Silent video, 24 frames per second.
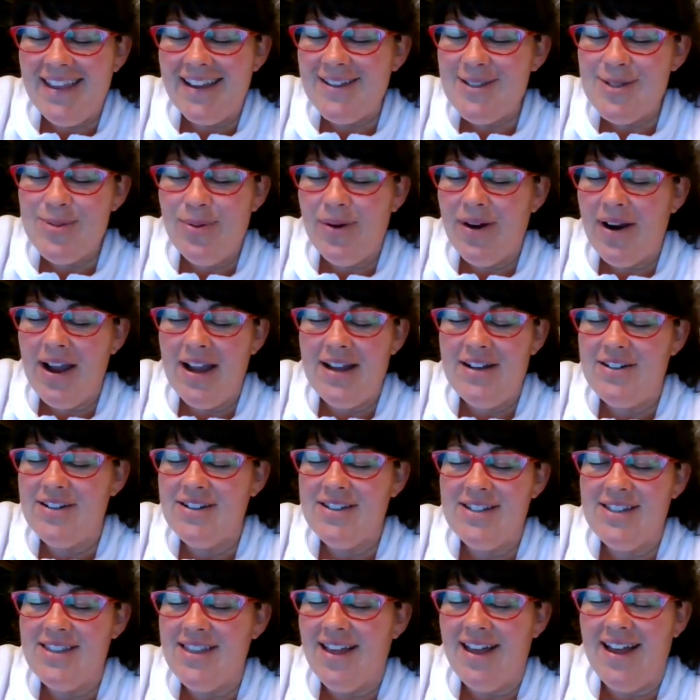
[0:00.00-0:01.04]
that's where
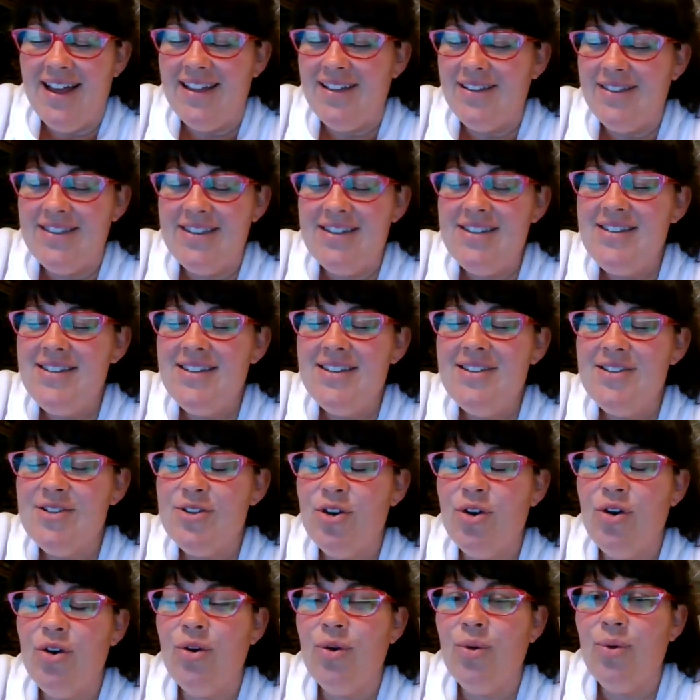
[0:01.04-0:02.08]
I just thought, this
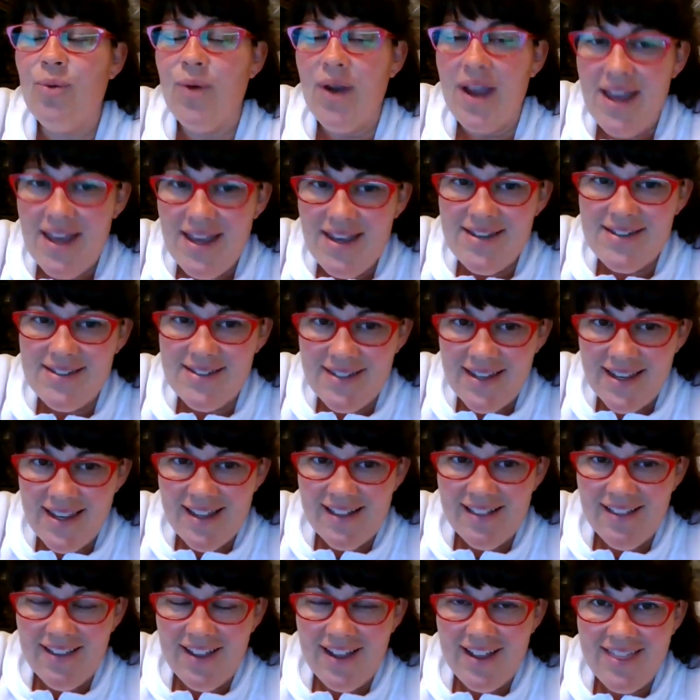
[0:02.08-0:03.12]
is
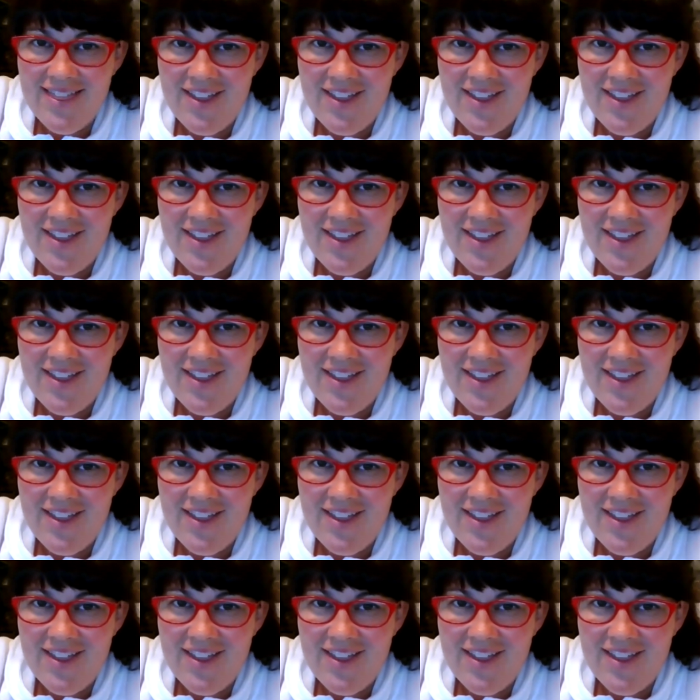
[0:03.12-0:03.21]
crazy.